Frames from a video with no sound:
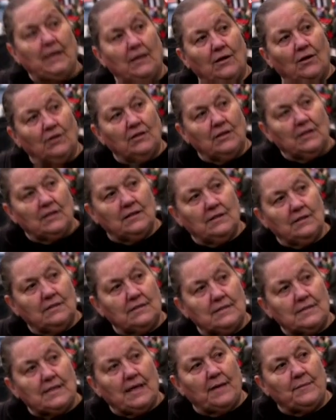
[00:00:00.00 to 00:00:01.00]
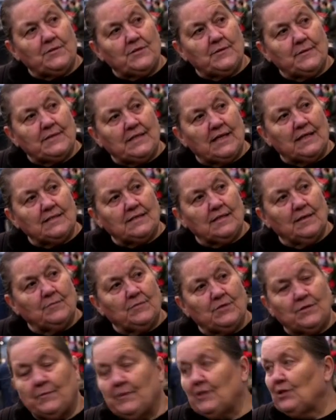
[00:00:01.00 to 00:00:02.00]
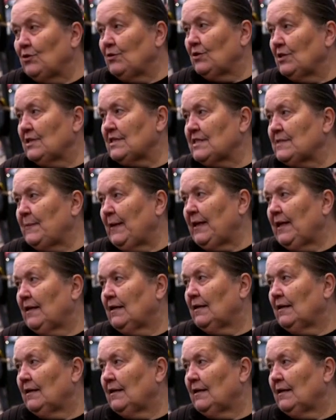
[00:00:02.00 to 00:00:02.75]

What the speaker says: But please think who you are voting for.